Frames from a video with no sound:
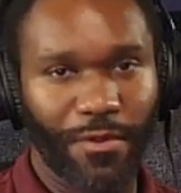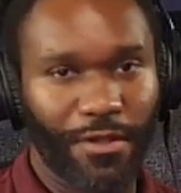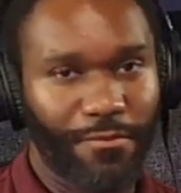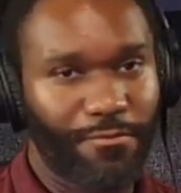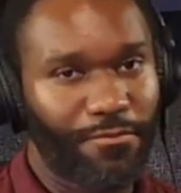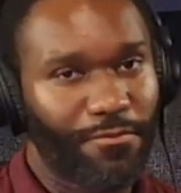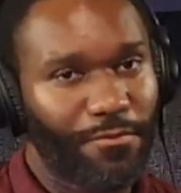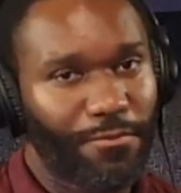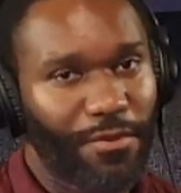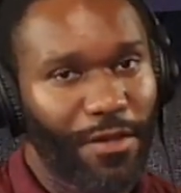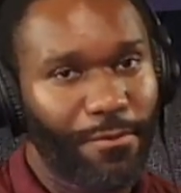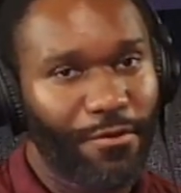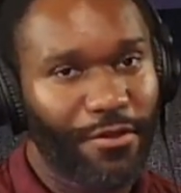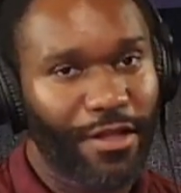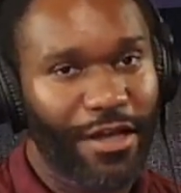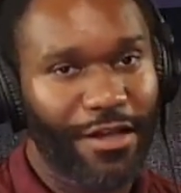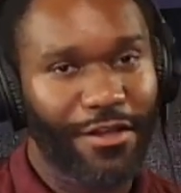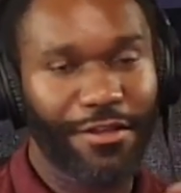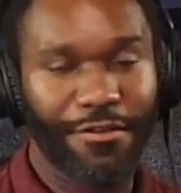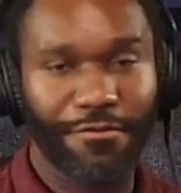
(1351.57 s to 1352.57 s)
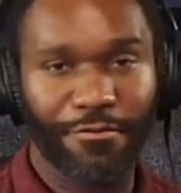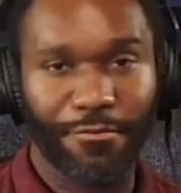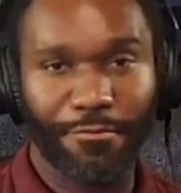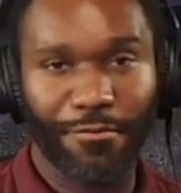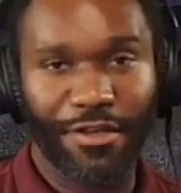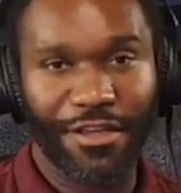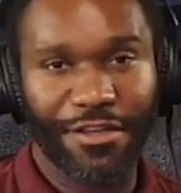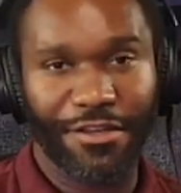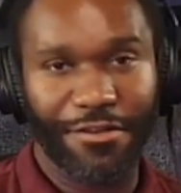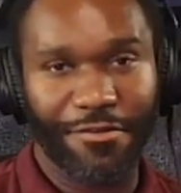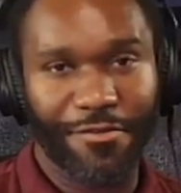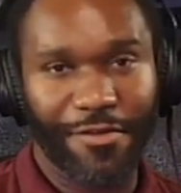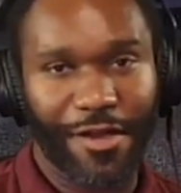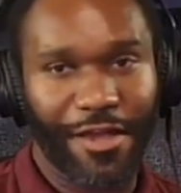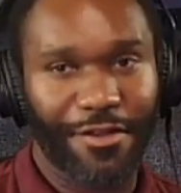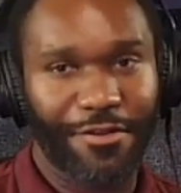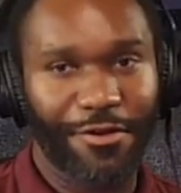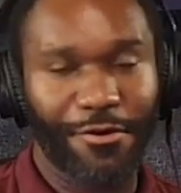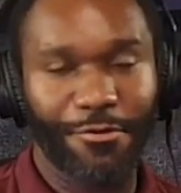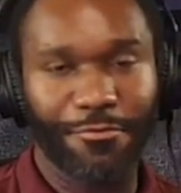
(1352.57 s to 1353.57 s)
people like even me, I
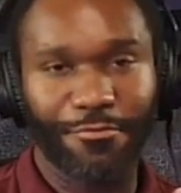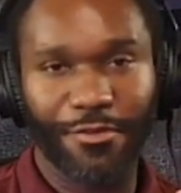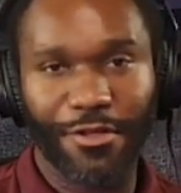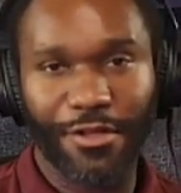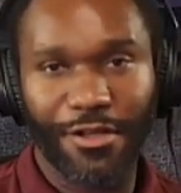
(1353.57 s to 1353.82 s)
don't